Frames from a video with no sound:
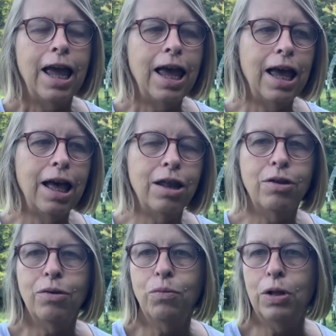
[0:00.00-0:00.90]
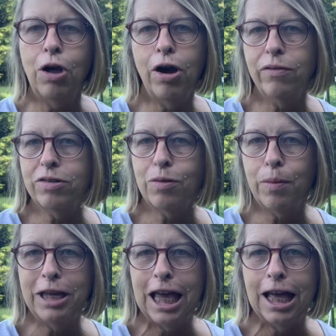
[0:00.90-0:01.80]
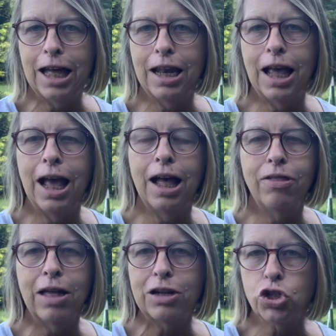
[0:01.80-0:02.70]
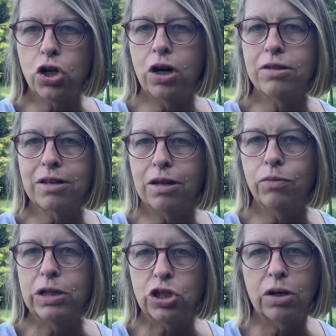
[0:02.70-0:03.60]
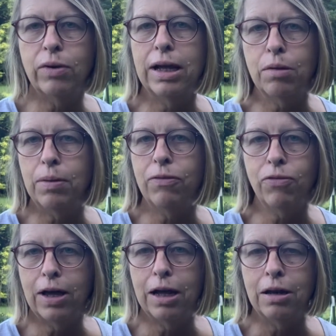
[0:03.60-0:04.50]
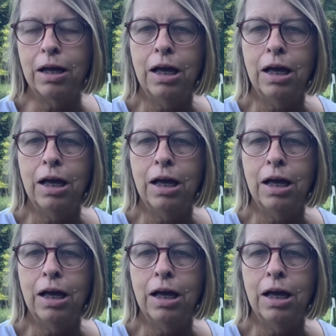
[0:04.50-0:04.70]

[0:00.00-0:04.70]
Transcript: and we'll harvest what we can, and that chard is going to regenerate and be fine